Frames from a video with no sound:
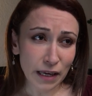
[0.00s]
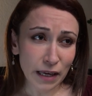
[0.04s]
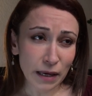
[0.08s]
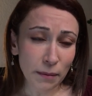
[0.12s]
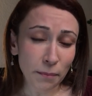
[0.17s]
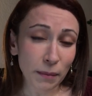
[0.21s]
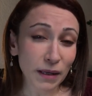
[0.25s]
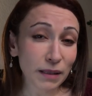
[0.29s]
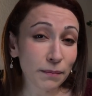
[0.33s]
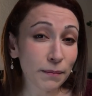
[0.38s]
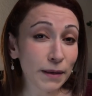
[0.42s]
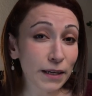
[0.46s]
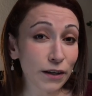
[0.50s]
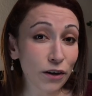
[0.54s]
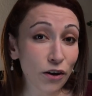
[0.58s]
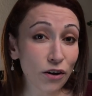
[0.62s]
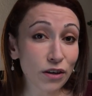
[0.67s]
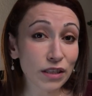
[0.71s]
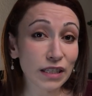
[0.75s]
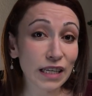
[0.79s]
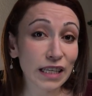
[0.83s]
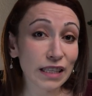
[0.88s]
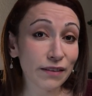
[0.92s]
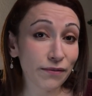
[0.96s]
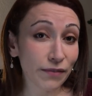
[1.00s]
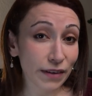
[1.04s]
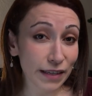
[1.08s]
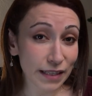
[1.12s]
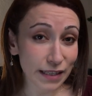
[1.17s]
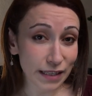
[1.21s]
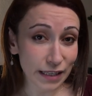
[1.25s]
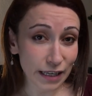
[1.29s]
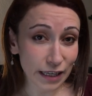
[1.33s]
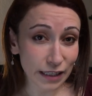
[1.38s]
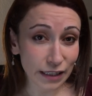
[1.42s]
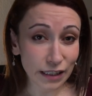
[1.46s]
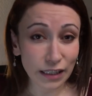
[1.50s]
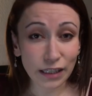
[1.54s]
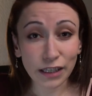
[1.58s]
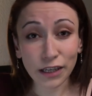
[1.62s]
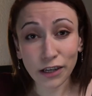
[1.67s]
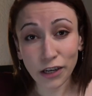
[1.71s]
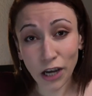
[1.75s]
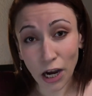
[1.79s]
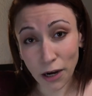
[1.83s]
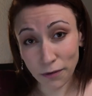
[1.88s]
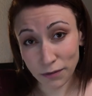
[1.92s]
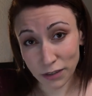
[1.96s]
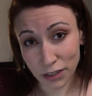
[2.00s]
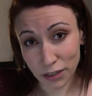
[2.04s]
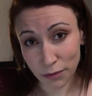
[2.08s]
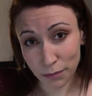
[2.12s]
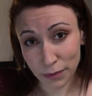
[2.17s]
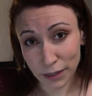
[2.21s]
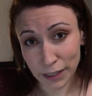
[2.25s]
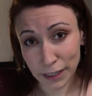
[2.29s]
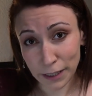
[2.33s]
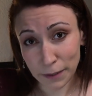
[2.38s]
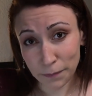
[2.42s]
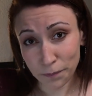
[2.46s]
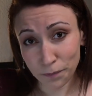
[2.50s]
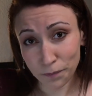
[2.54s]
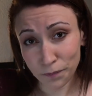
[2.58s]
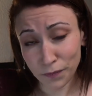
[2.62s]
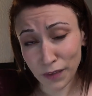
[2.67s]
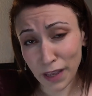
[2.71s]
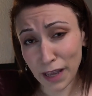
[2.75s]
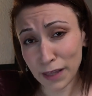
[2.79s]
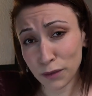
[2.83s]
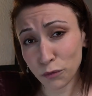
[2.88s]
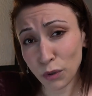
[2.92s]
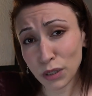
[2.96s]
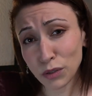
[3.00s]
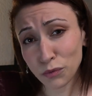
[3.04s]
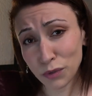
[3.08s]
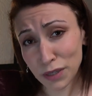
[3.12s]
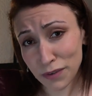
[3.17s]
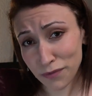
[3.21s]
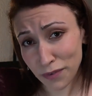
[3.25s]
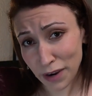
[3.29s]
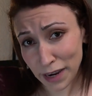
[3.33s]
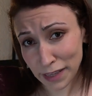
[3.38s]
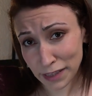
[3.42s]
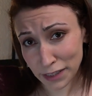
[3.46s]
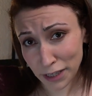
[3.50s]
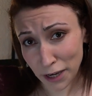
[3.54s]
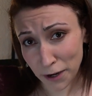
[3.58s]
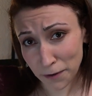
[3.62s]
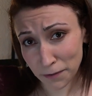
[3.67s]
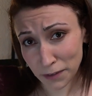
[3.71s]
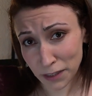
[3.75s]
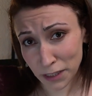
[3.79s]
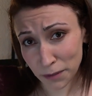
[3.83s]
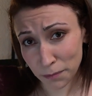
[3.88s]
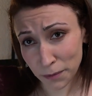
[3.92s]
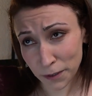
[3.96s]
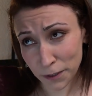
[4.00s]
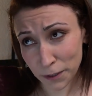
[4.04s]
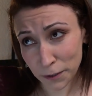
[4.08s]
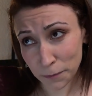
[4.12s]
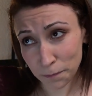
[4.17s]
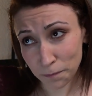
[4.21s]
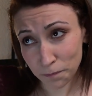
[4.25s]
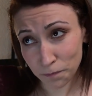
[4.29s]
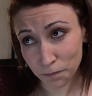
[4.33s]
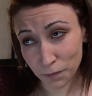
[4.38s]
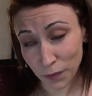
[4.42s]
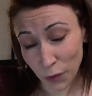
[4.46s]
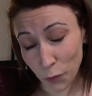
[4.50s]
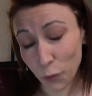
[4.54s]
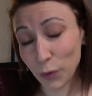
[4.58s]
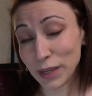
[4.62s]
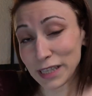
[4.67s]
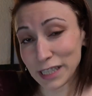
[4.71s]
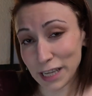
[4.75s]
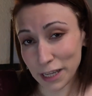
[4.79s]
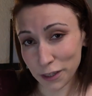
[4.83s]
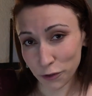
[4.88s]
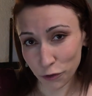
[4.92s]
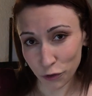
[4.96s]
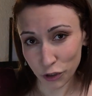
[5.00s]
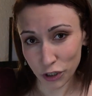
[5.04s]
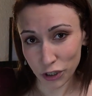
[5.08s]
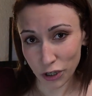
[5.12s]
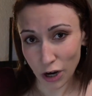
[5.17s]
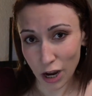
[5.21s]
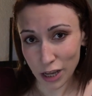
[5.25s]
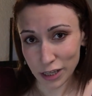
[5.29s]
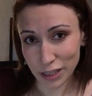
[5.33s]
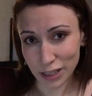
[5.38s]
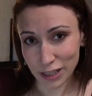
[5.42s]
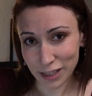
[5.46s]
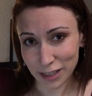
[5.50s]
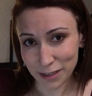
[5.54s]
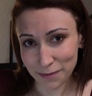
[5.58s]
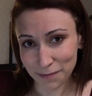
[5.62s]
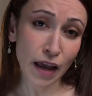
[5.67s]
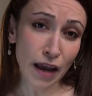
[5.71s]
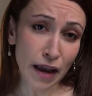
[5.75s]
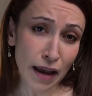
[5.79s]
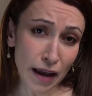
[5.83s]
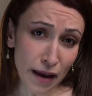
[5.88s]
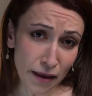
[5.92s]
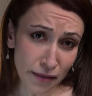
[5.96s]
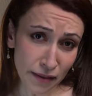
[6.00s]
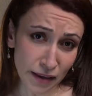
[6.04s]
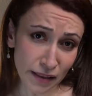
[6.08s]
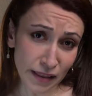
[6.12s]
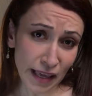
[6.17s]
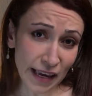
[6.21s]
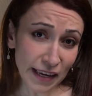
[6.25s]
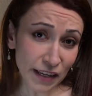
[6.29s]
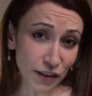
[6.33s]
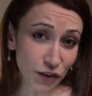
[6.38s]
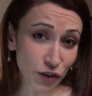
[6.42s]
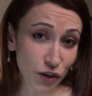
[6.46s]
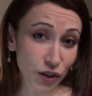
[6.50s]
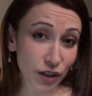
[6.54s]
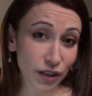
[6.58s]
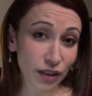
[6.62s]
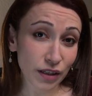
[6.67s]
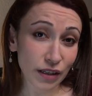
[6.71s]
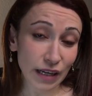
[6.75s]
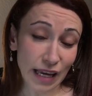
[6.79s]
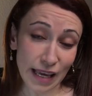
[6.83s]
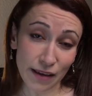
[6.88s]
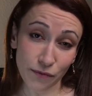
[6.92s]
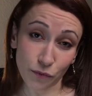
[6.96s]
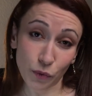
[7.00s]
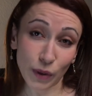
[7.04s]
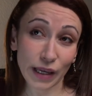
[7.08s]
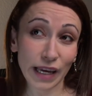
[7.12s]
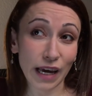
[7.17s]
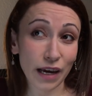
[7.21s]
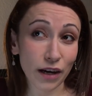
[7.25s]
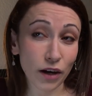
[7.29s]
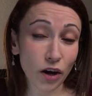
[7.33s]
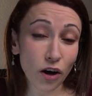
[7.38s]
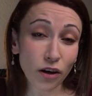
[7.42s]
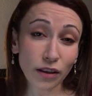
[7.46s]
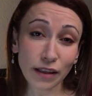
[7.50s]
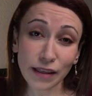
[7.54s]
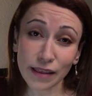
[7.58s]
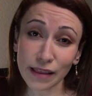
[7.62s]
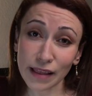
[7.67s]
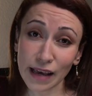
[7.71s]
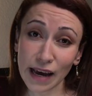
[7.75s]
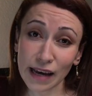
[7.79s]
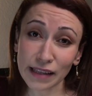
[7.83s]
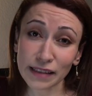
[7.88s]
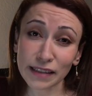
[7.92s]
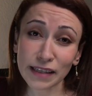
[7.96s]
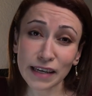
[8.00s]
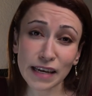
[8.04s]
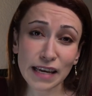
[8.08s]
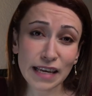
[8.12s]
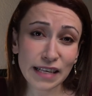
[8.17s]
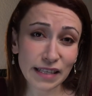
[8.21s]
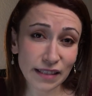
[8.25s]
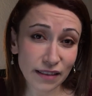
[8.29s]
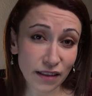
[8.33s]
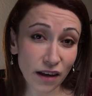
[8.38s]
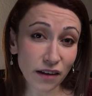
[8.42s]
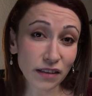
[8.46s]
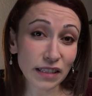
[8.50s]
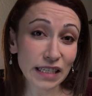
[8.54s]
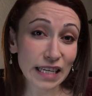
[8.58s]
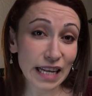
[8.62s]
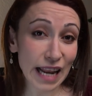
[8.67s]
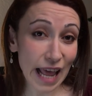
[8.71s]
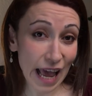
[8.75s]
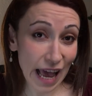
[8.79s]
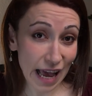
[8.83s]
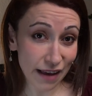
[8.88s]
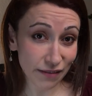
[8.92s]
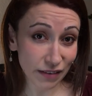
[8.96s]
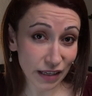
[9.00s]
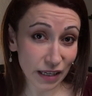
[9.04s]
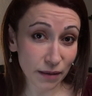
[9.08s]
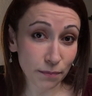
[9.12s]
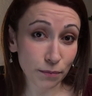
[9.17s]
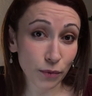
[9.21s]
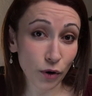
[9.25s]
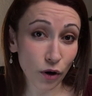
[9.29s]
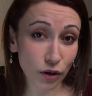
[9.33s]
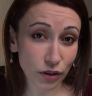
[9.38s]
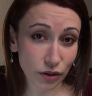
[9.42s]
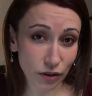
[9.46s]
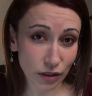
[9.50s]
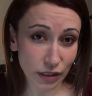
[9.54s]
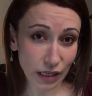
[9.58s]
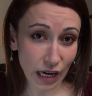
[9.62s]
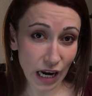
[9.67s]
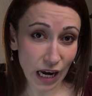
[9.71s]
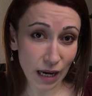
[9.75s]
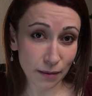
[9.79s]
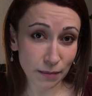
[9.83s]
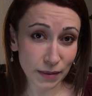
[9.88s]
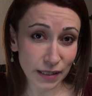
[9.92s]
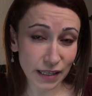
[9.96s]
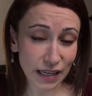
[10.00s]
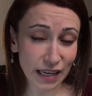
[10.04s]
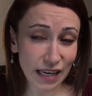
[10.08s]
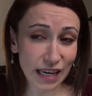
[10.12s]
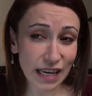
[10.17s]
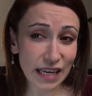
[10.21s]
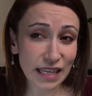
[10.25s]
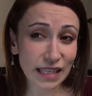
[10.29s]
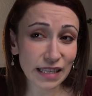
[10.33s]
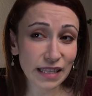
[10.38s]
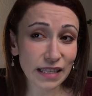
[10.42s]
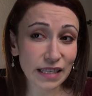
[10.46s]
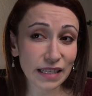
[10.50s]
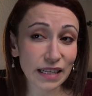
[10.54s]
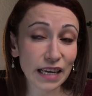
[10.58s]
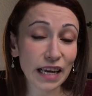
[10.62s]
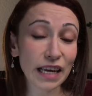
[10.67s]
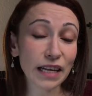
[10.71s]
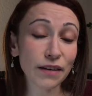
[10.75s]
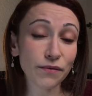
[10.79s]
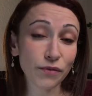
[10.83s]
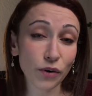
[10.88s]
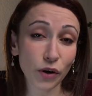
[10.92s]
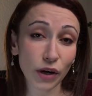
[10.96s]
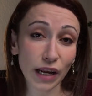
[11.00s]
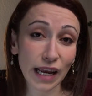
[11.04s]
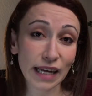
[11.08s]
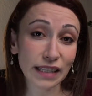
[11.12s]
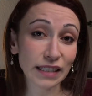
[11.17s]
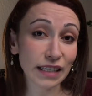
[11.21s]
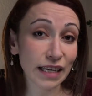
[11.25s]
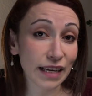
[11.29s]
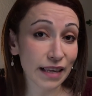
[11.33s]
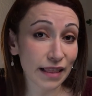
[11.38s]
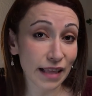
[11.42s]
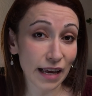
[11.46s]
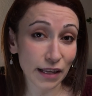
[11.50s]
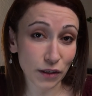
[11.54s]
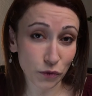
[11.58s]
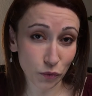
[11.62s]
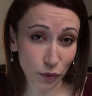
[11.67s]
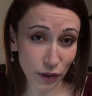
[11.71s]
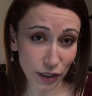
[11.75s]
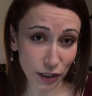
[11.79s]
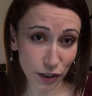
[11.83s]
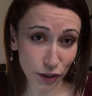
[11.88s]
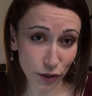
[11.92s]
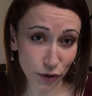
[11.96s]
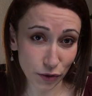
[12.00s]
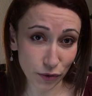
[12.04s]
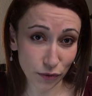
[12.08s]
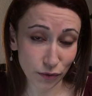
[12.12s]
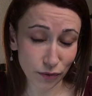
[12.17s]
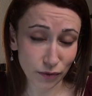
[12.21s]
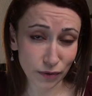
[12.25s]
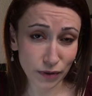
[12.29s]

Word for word: but because it fits it comfortably. And what we find comfortable, we tend to trust. The danger, if we can call it that, is not in having prototypes, it's in forgetting that we do.